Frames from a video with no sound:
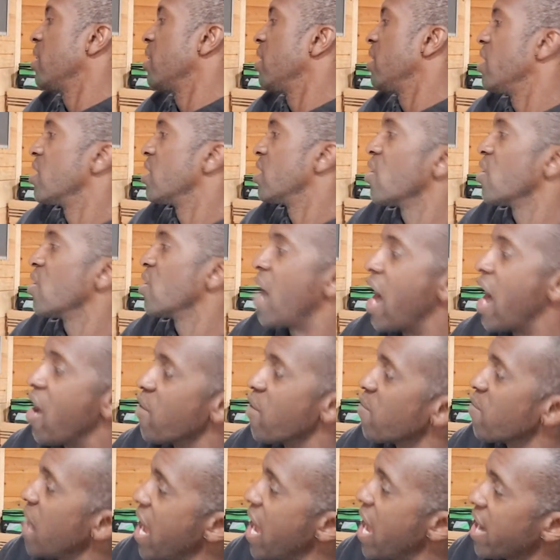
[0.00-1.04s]
So
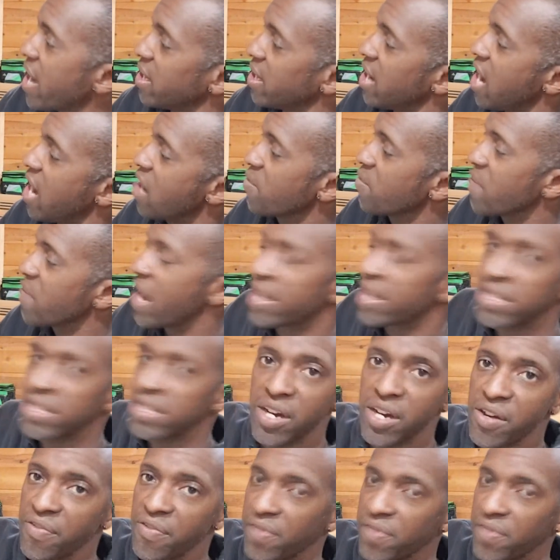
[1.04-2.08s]
I'll rock
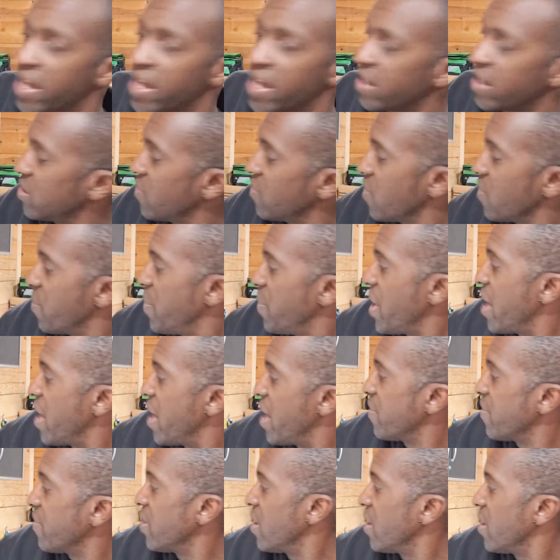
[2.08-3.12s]
TerraFlex from
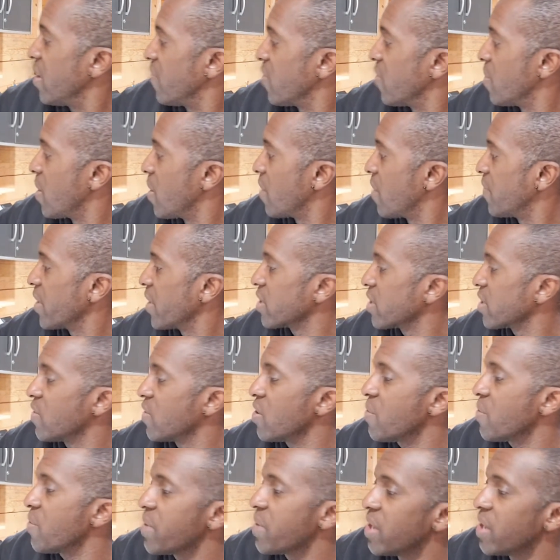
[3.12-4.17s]
Flex
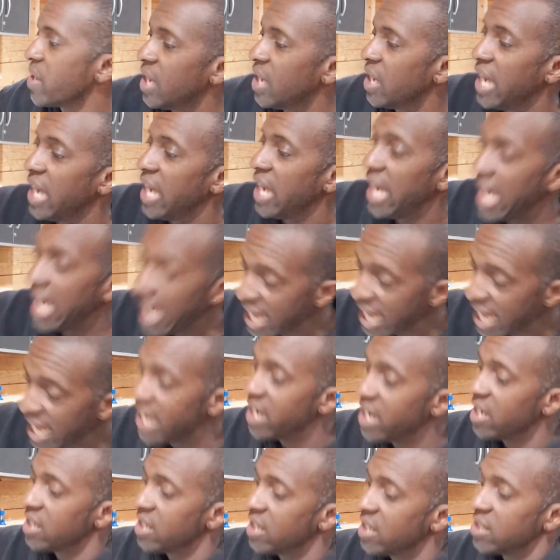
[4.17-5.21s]
Film, and
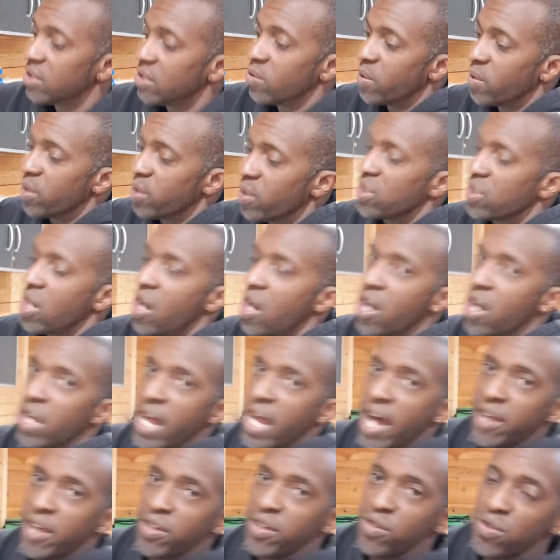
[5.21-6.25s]
real talk,
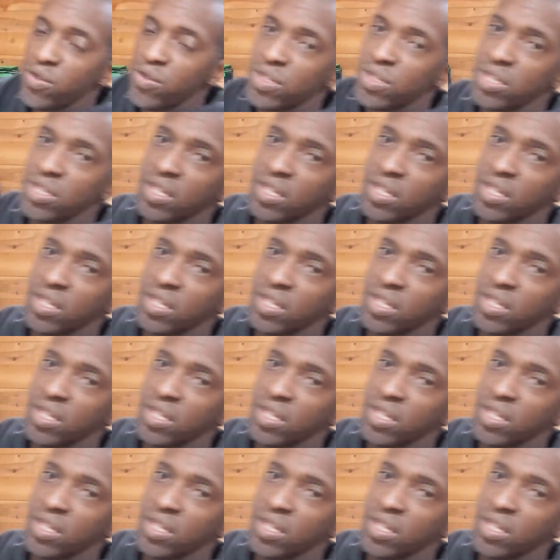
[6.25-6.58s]
I'll use